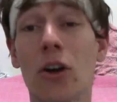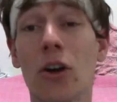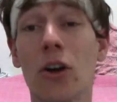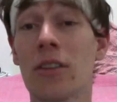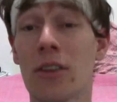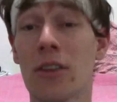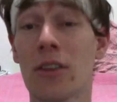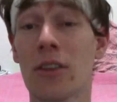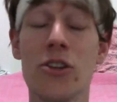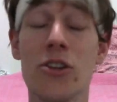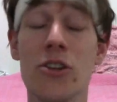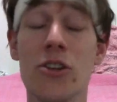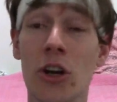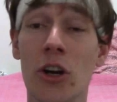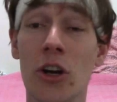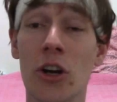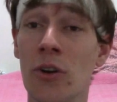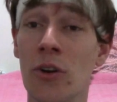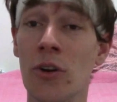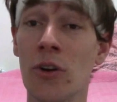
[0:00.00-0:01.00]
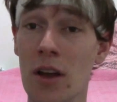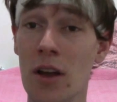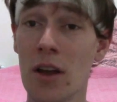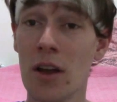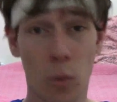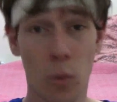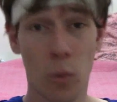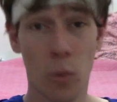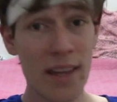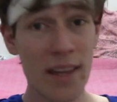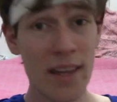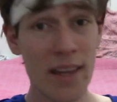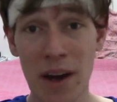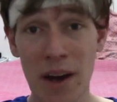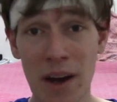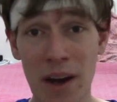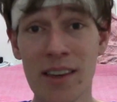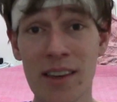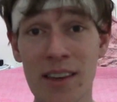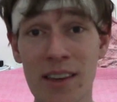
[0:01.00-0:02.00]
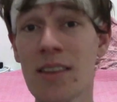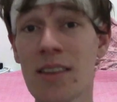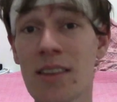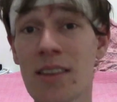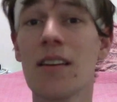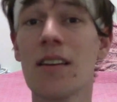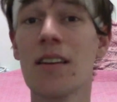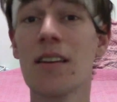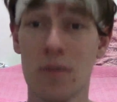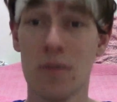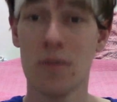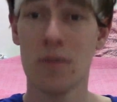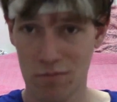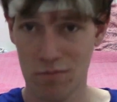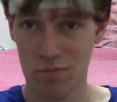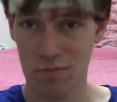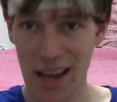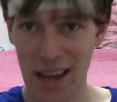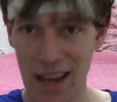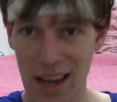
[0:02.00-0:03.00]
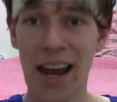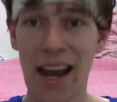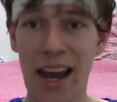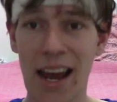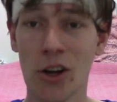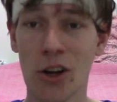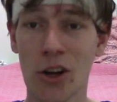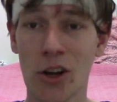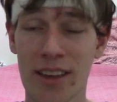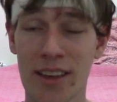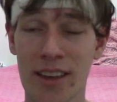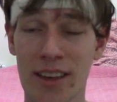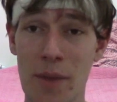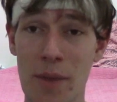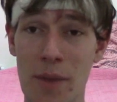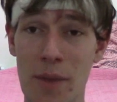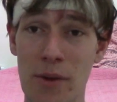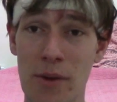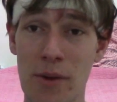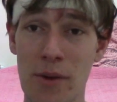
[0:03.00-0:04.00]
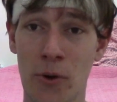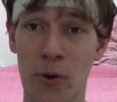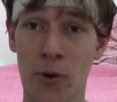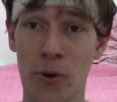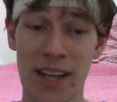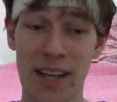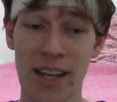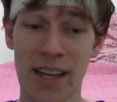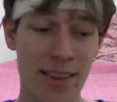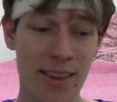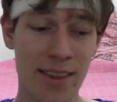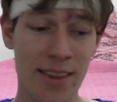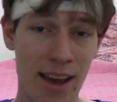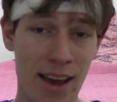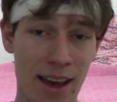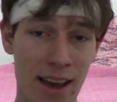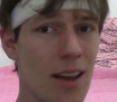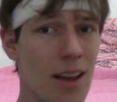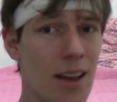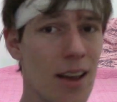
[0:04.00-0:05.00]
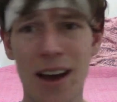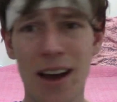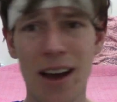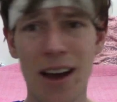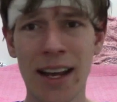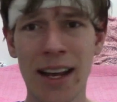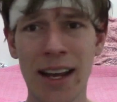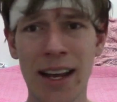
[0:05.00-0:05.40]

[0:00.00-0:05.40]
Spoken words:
how long, so then you know where the bus is and how long it's going to be before it gets there.